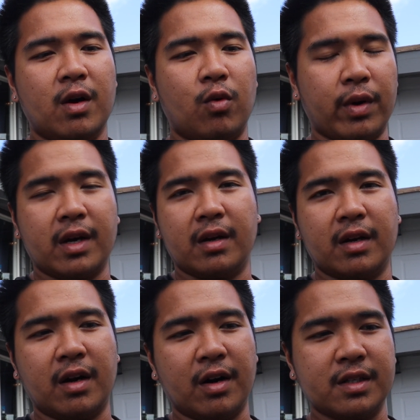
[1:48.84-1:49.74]
working on
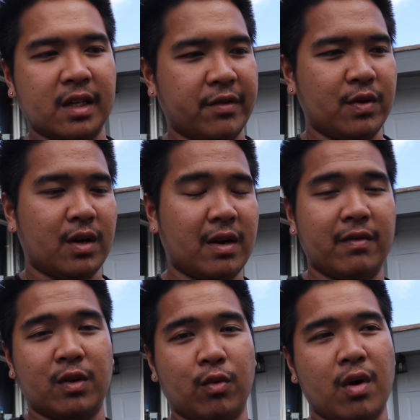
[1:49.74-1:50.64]
a car, is that if you don't have
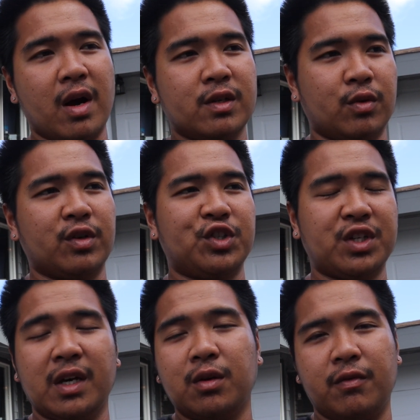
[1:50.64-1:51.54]
a garage or a
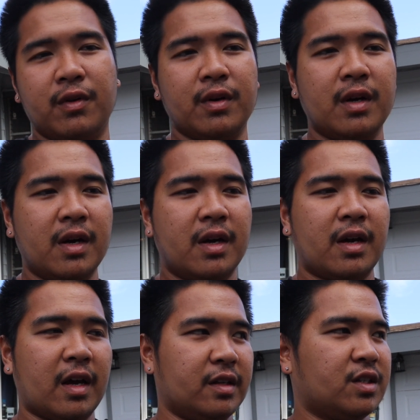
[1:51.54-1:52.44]
shade over
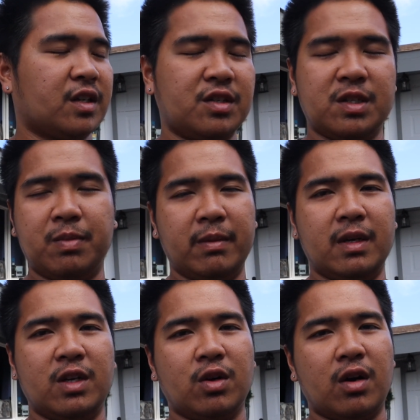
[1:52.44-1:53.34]
and sun just
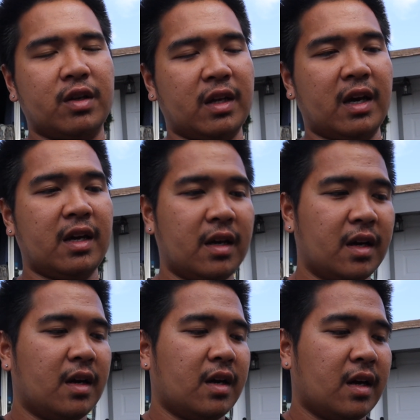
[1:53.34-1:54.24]
beaming you all day,
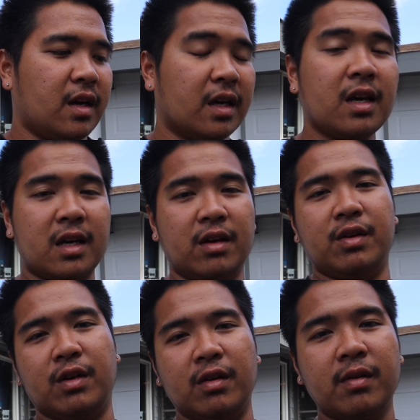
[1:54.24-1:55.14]
it can kill you,